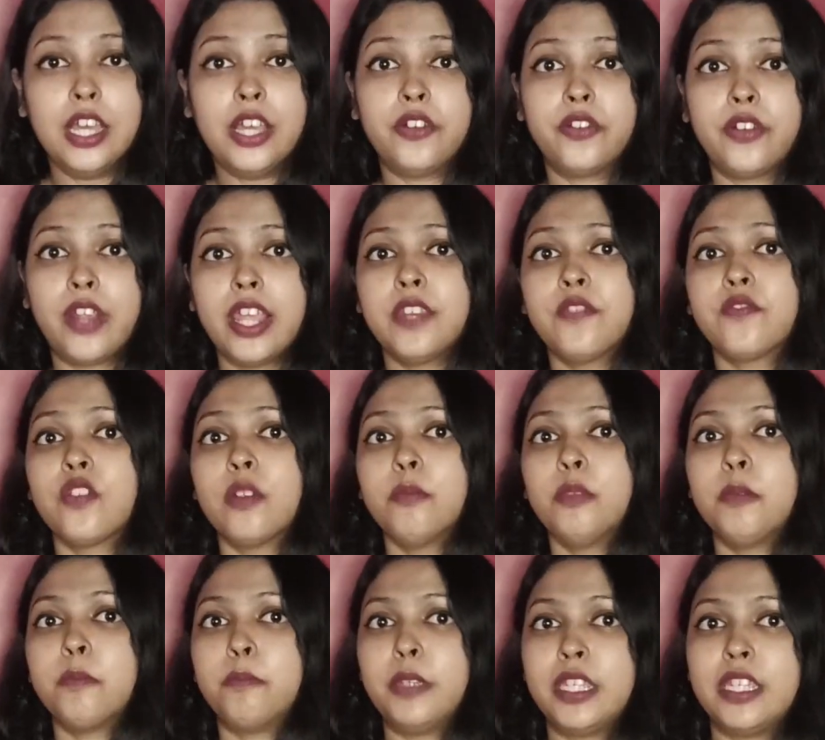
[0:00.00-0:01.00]
Right from
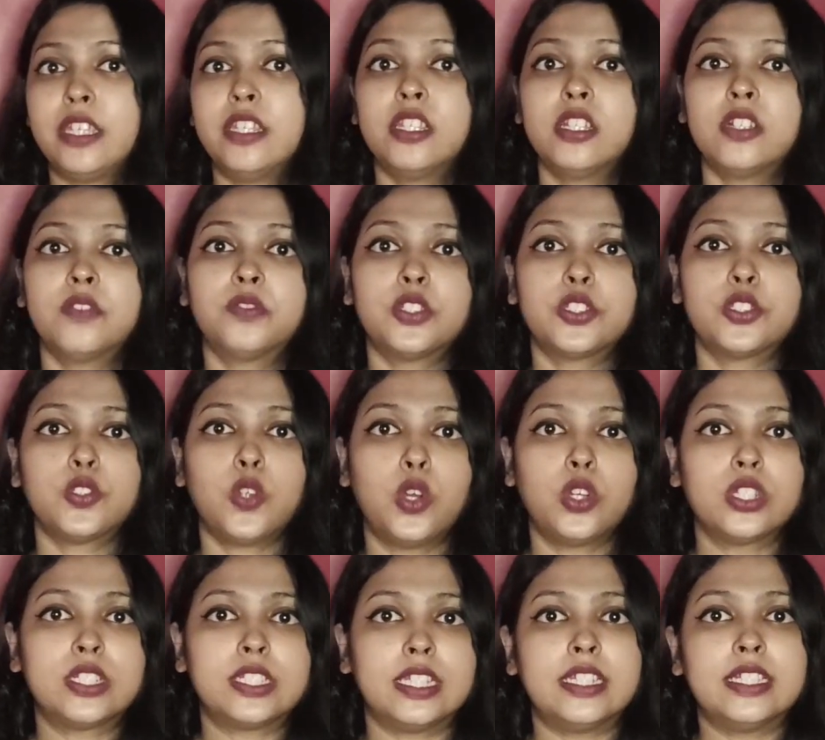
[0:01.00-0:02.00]
the beginning of the
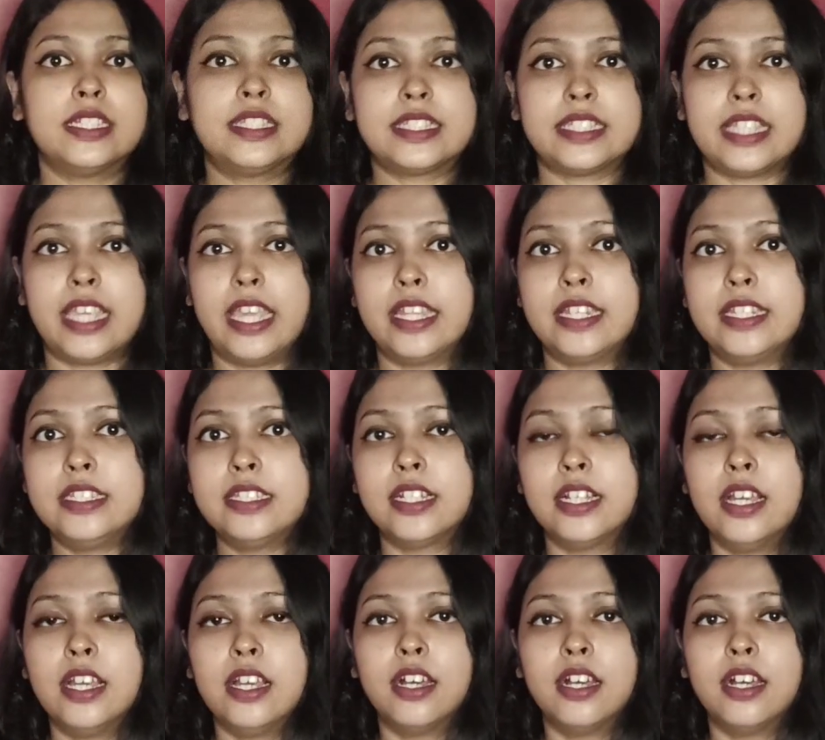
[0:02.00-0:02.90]
song till its end,